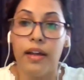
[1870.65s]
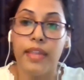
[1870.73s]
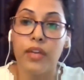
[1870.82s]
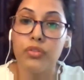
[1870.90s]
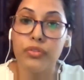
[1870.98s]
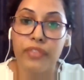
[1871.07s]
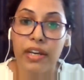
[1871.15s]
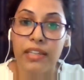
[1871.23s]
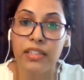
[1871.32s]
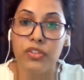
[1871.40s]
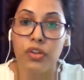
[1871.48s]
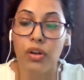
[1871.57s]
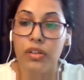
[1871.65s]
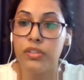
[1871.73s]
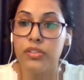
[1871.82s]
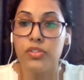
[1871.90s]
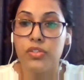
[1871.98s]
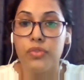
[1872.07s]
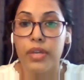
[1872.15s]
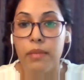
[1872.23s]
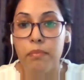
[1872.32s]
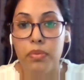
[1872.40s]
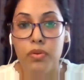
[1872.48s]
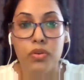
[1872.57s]
They couldn't find the dollars to
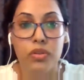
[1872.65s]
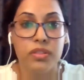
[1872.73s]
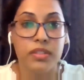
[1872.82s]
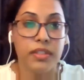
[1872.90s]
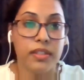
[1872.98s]
import,